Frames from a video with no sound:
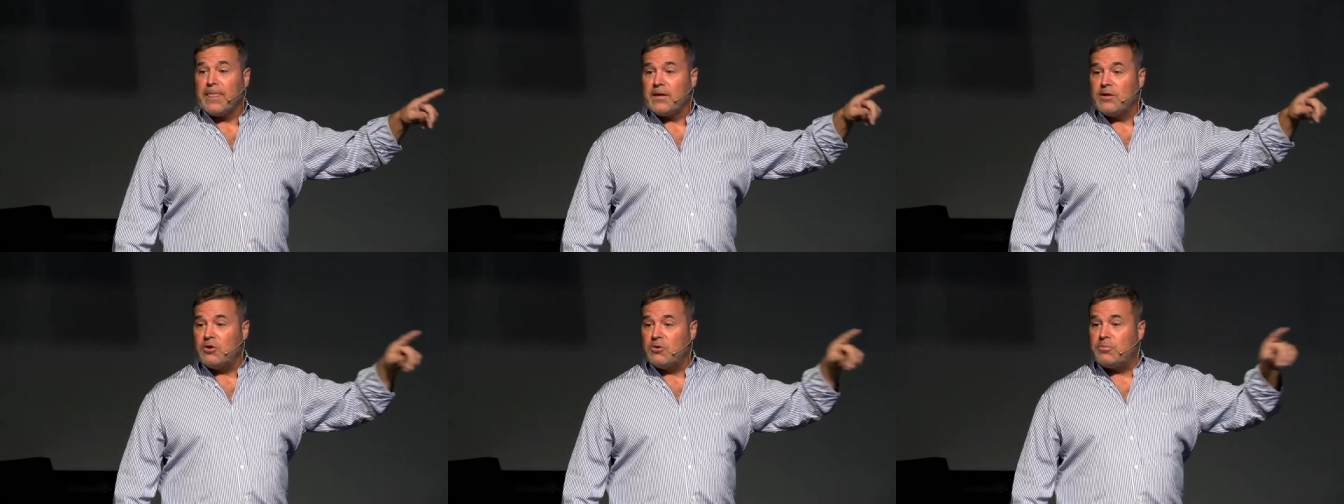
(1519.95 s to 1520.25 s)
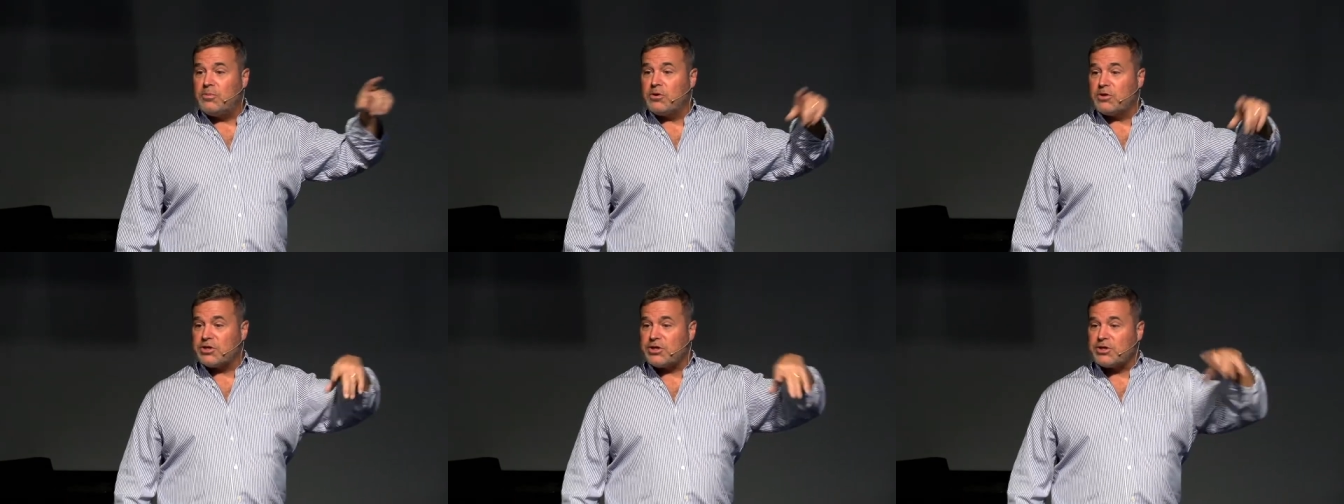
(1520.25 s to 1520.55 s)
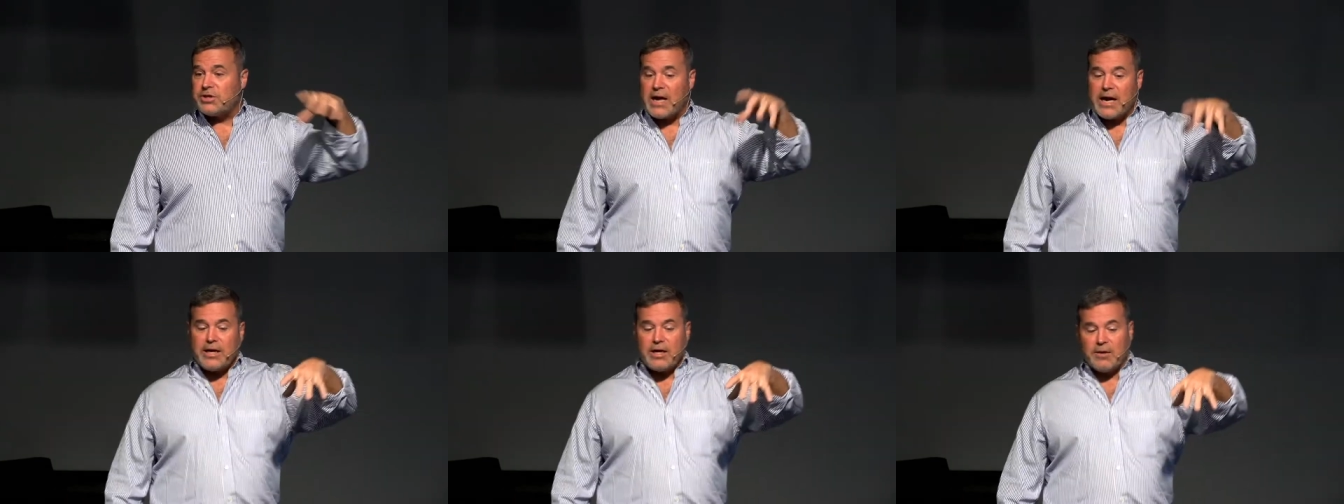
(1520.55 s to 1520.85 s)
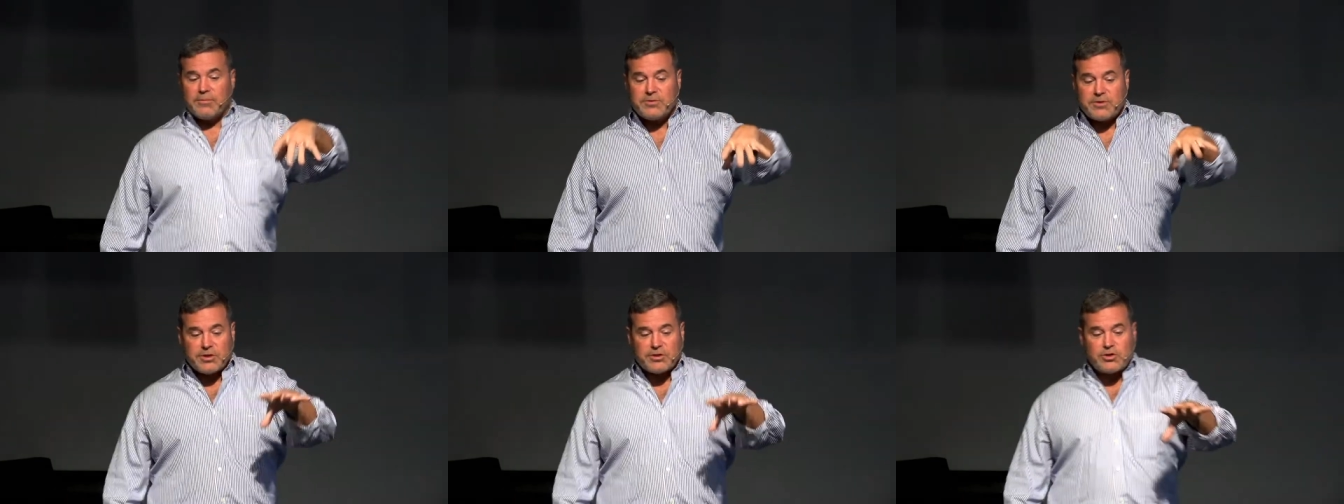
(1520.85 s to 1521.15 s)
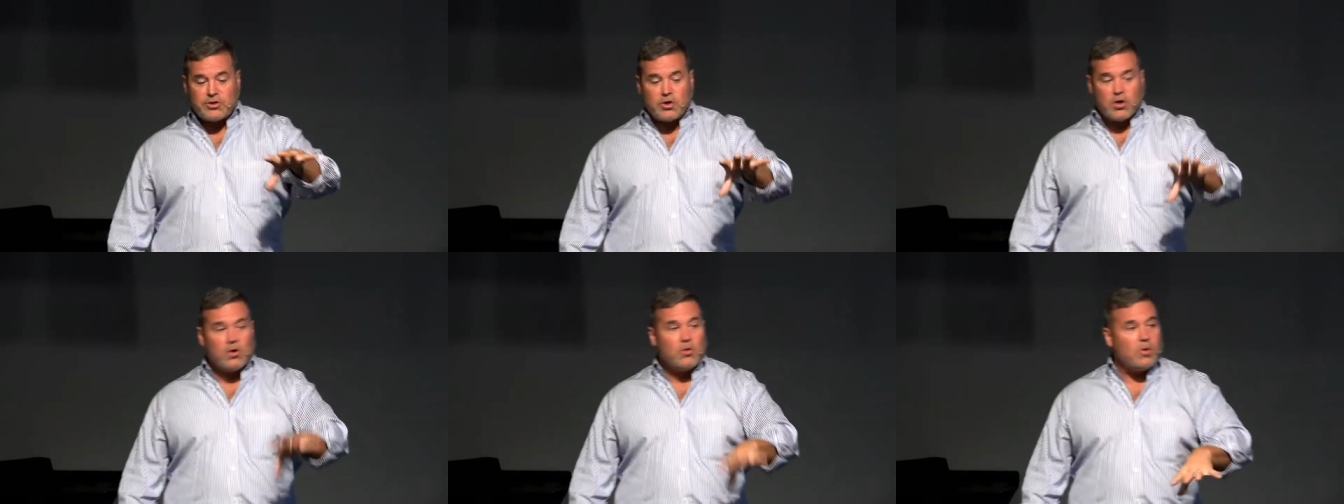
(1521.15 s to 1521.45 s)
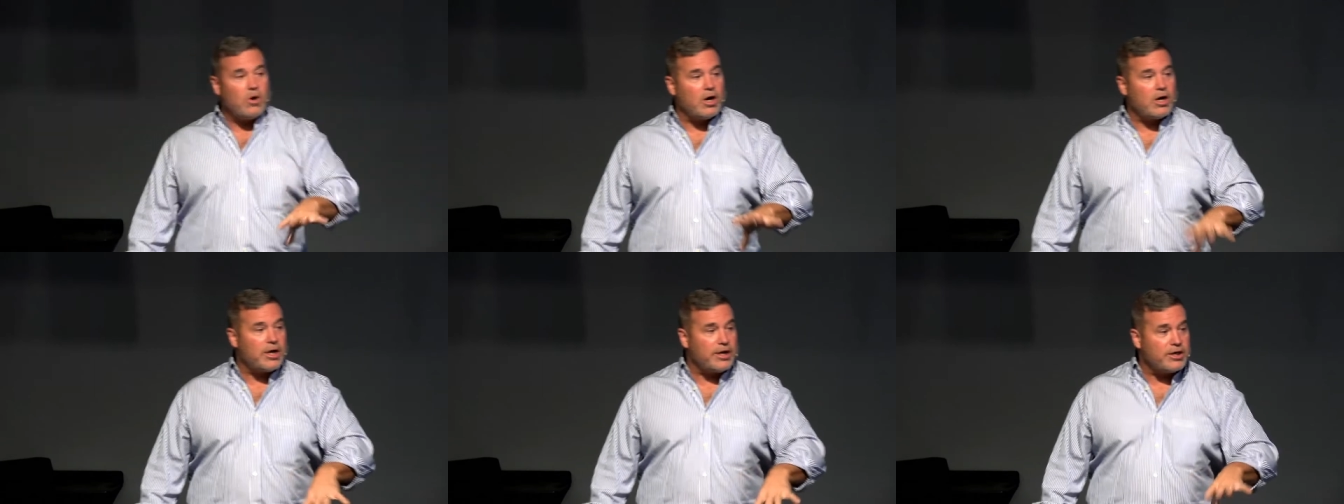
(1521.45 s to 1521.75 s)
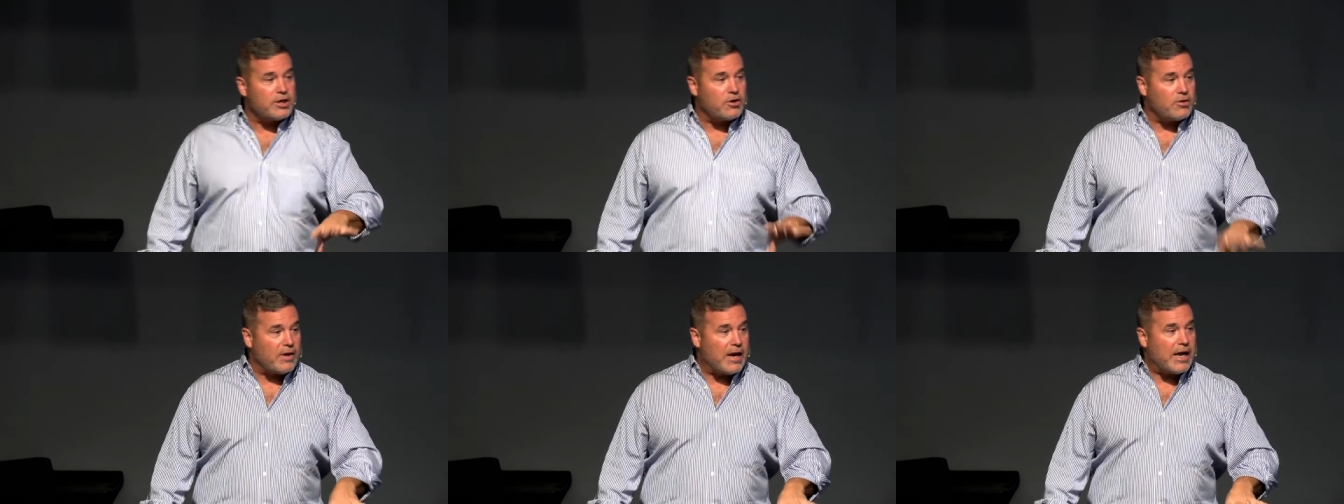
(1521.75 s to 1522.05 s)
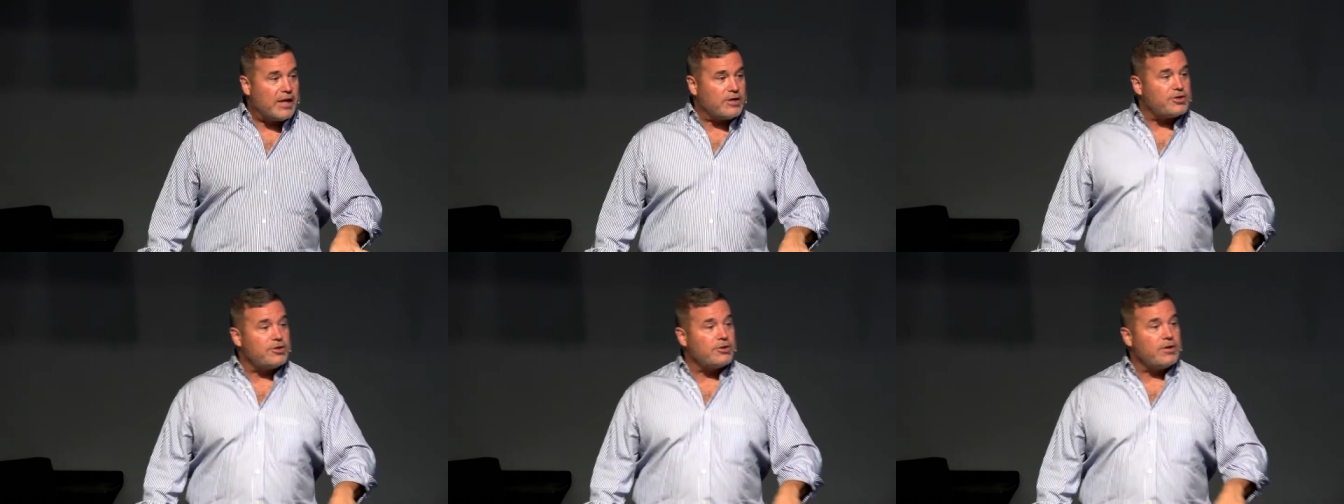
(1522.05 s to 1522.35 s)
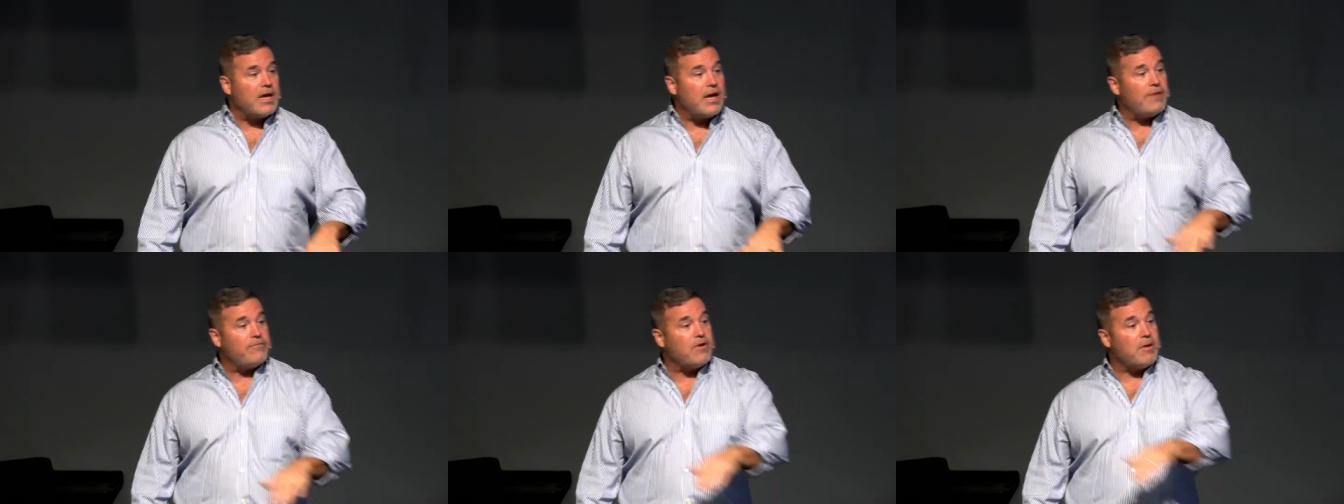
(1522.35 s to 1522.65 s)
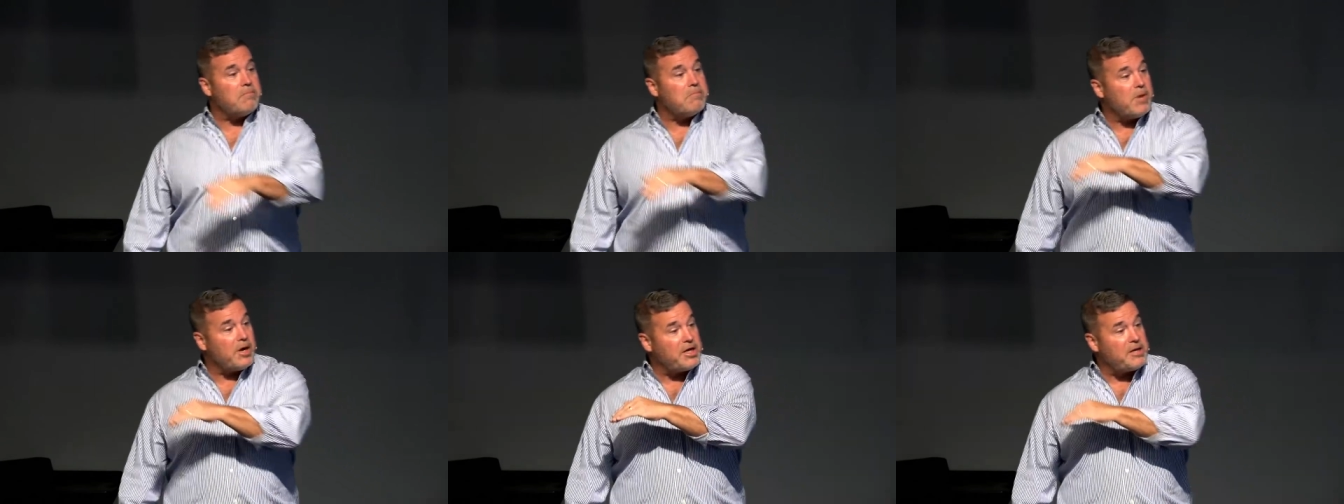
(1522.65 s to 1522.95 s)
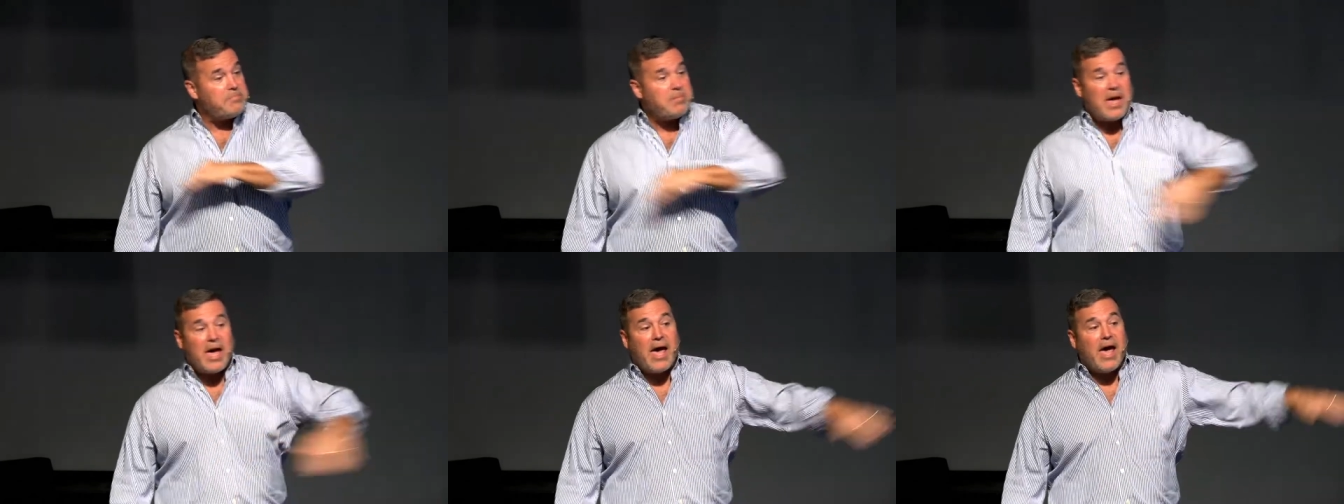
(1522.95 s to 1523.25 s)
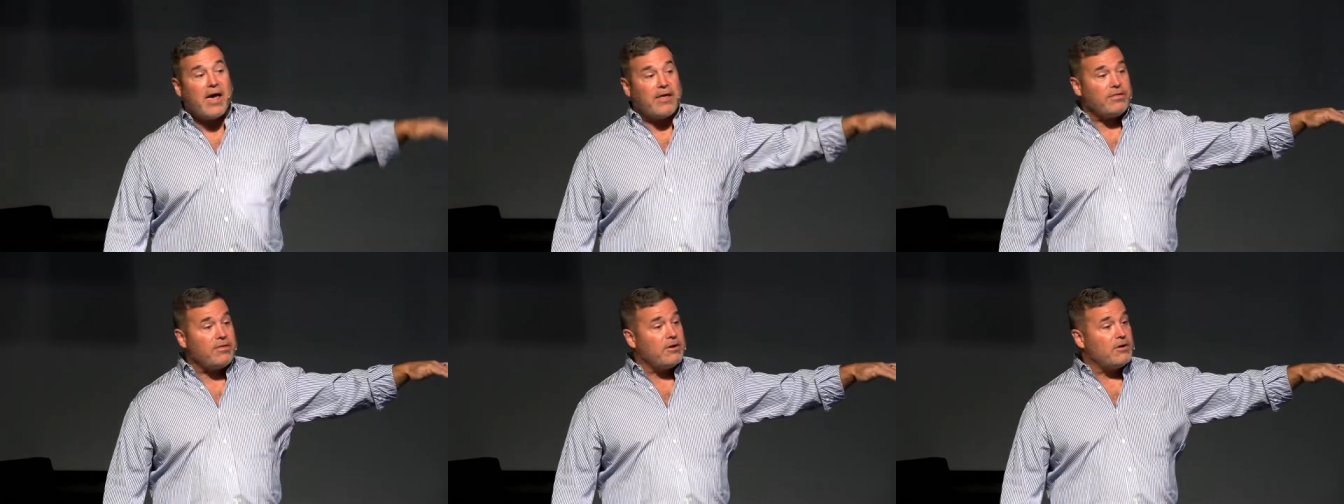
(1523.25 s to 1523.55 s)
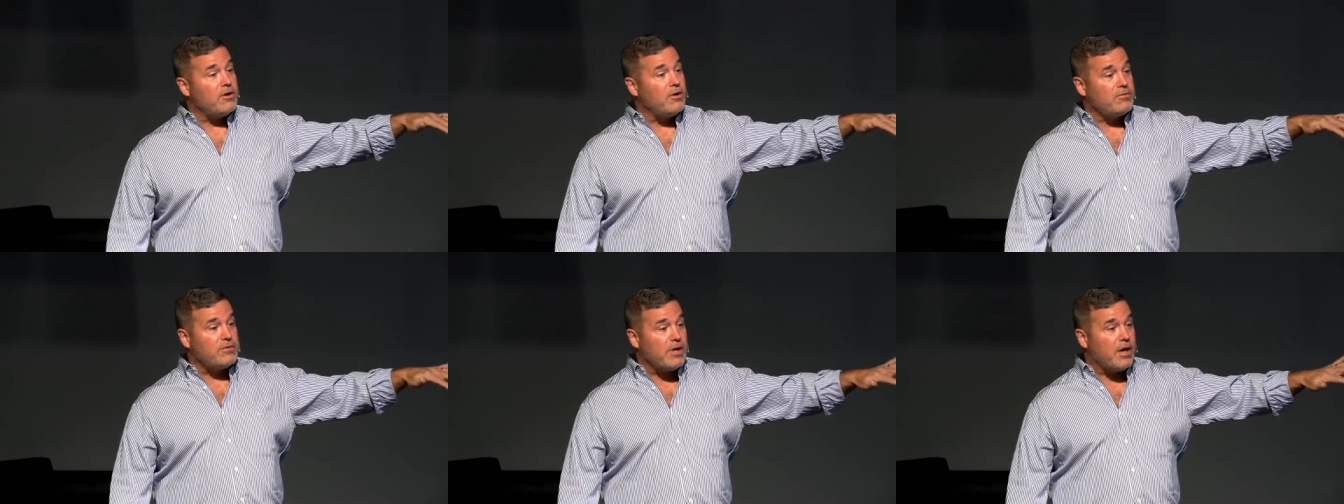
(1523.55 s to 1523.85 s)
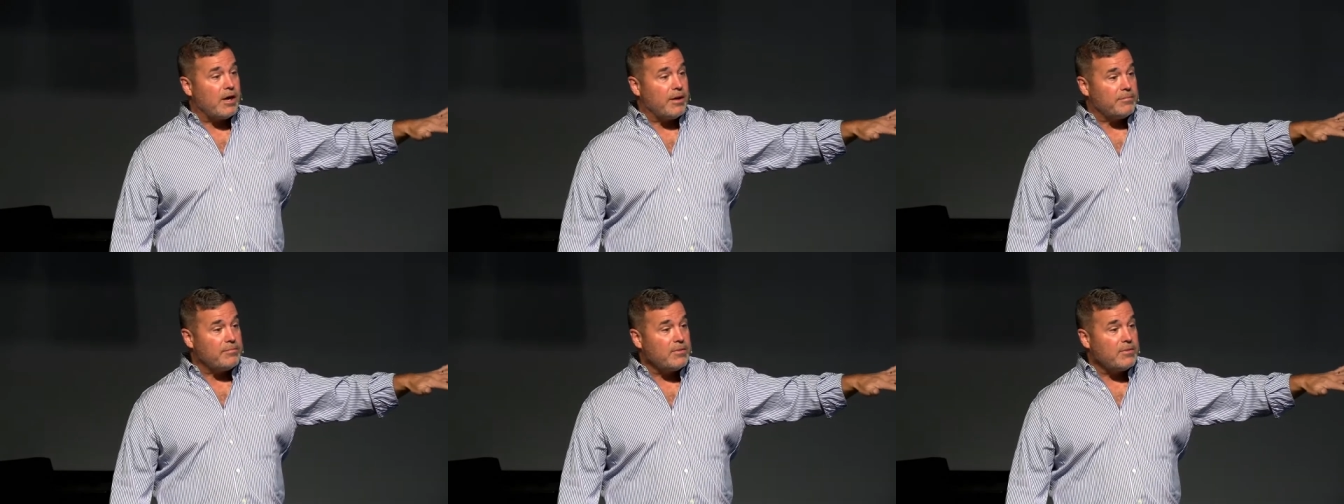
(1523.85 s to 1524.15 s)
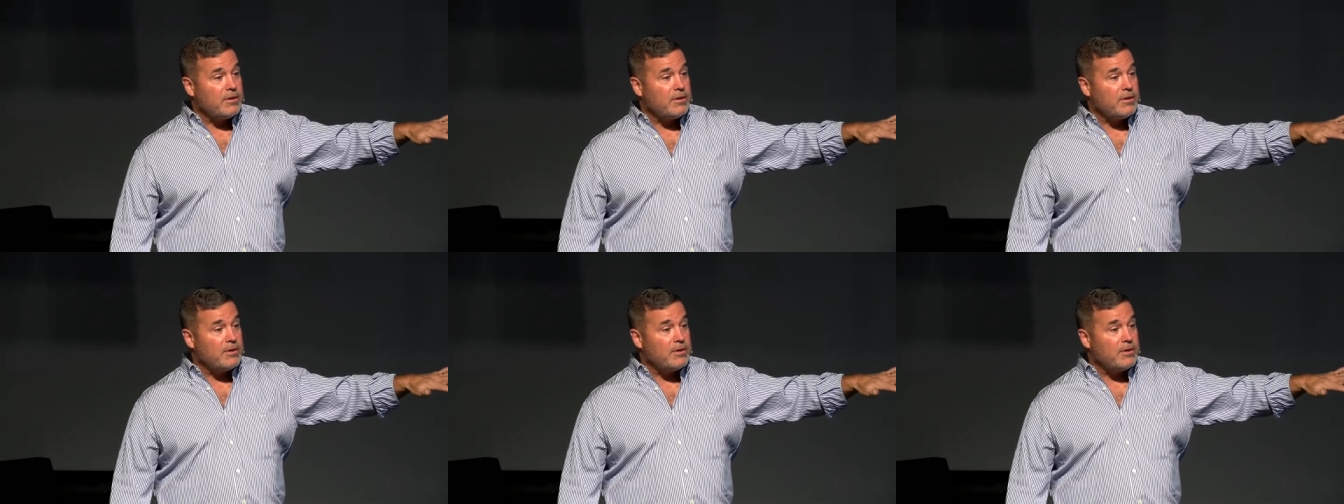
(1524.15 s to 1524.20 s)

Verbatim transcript: you put a sign up that says, don't walk on the grass, you'll have a muddy path in no time.